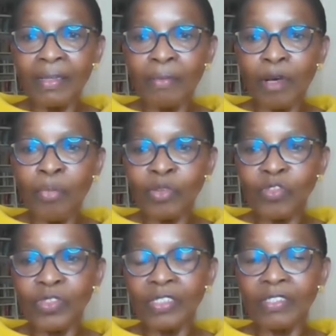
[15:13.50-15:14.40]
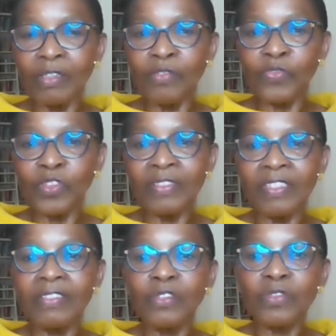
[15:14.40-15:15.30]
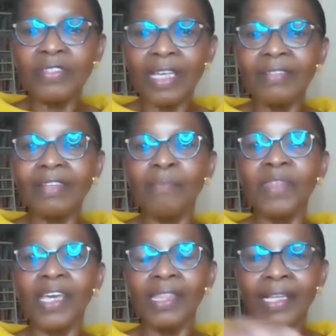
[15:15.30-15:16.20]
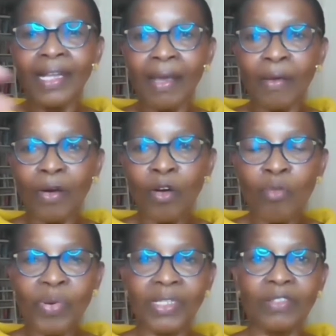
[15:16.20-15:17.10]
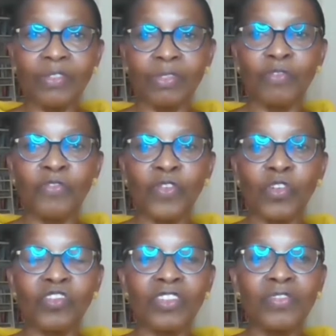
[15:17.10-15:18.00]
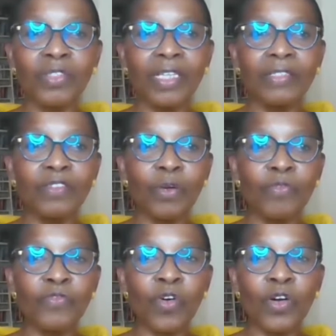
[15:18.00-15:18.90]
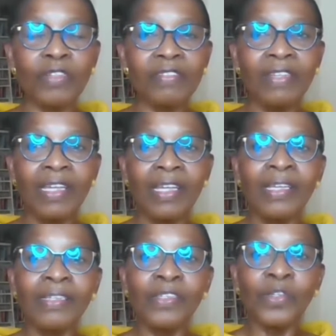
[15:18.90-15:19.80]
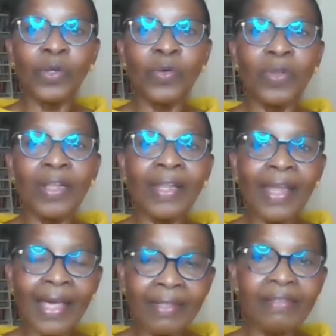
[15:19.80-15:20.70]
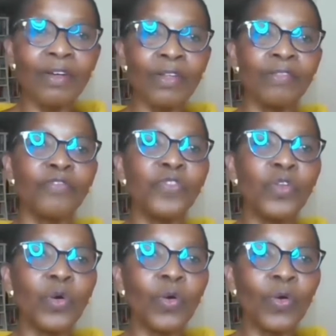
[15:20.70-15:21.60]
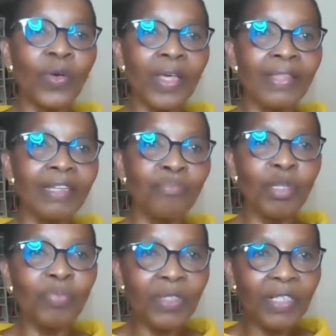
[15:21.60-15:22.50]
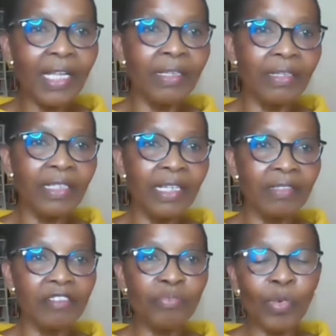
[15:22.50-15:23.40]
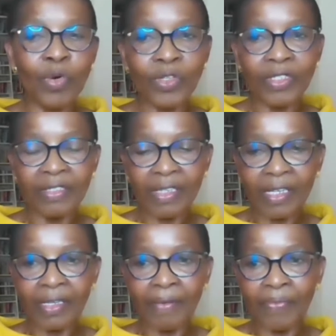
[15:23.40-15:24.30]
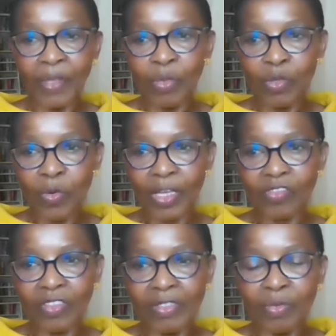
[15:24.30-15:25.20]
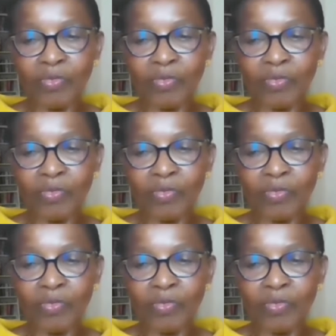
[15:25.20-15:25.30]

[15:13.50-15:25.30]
opportunity for Tsitsi to say something, and then I open it to the floor, just so that your voice, lands on the floor, and then people can respond with questions.